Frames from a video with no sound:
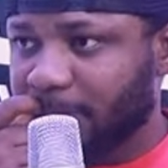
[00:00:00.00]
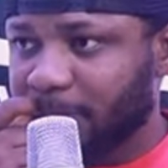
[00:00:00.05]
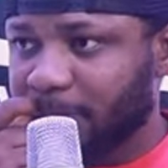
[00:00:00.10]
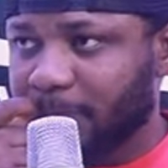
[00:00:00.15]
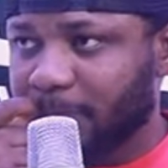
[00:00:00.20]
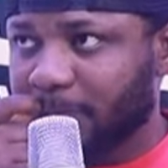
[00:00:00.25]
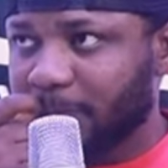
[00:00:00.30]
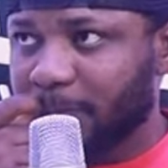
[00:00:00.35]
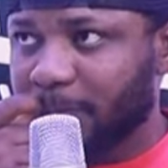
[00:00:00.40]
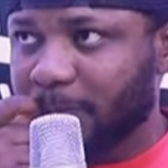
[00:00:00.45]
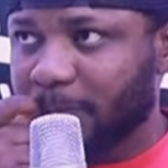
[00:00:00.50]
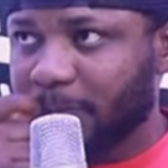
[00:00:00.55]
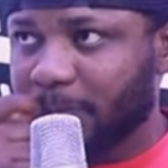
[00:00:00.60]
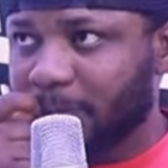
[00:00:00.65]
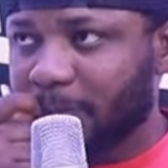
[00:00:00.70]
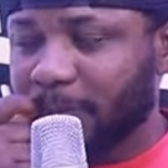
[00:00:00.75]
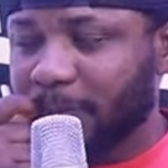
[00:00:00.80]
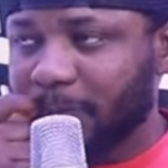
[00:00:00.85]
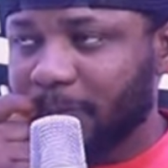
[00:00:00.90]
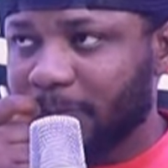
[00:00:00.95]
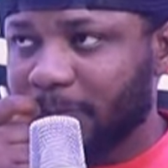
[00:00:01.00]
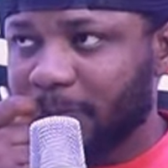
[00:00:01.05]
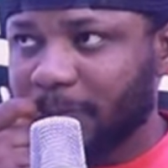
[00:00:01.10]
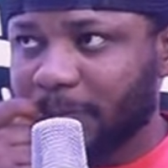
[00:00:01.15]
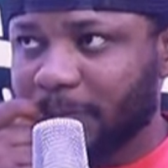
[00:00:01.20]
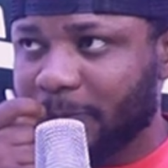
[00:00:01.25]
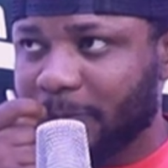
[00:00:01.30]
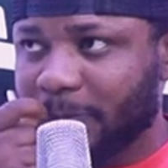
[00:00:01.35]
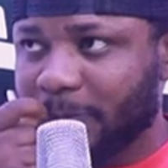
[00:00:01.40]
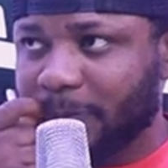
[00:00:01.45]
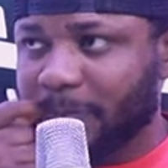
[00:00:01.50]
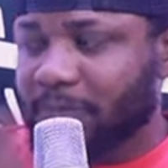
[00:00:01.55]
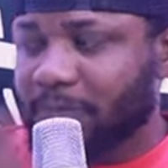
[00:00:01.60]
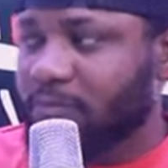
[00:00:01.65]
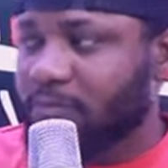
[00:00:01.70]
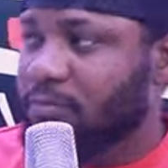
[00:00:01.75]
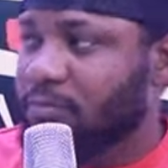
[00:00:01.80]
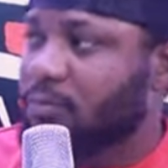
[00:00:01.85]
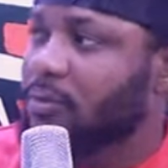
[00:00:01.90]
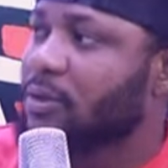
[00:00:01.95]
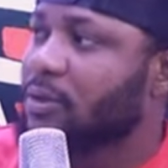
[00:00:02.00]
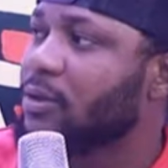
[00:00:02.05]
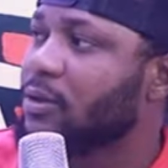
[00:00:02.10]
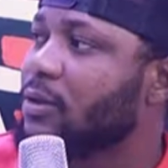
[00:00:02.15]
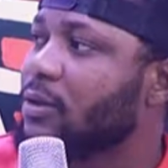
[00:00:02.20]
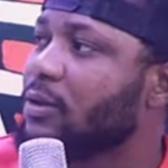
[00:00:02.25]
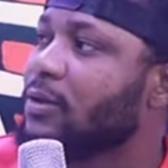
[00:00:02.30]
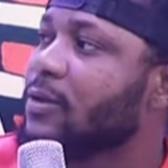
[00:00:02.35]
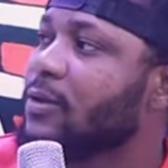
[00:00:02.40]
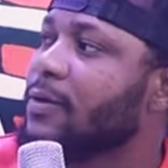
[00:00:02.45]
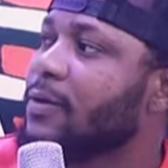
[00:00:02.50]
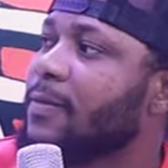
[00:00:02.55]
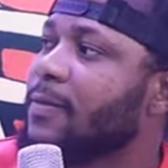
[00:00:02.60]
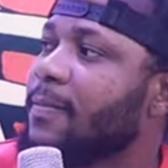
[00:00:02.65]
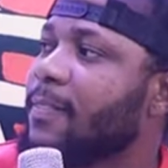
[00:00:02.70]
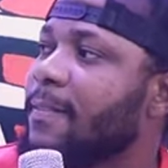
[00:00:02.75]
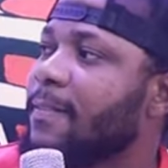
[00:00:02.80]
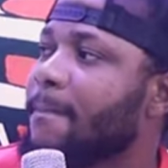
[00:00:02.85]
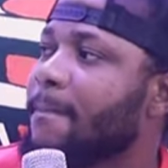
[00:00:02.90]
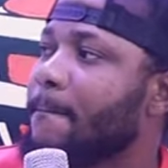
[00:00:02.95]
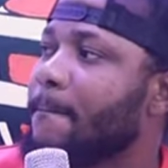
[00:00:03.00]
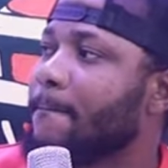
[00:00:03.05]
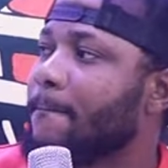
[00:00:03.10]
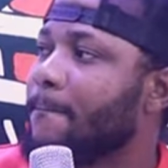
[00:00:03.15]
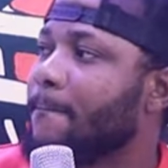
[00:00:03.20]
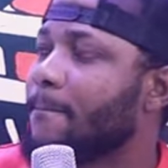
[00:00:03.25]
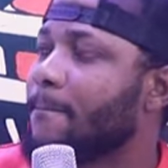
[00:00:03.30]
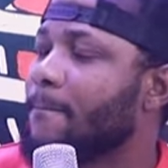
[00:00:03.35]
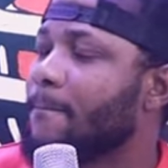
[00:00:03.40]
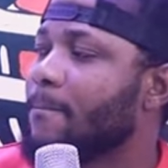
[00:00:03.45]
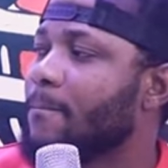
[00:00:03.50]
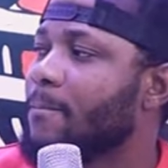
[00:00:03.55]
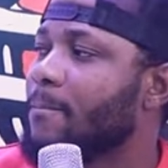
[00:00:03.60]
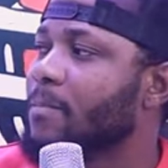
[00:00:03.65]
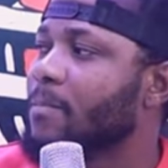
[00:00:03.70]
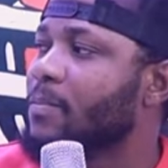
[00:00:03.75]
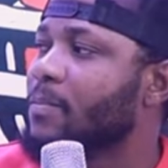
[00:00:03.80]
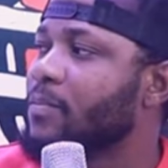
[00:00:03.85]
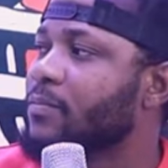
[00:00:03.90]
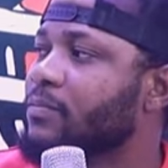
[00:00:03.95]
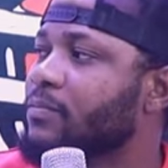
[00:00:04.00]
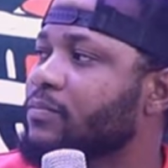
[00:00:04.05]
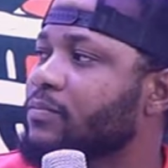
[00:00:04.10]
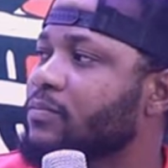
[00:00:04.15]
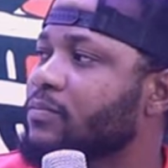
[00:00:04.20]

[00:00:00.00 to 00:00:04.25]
(not speaking)